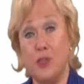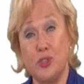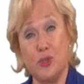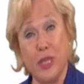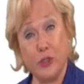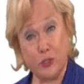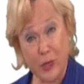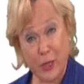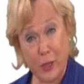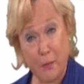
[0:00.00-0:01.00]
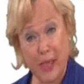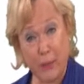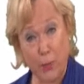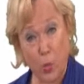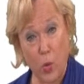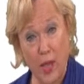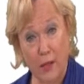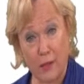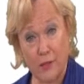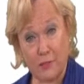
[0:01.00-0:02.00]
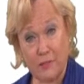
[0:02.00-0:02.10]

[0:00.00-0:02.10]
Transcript: Do they treat their people well?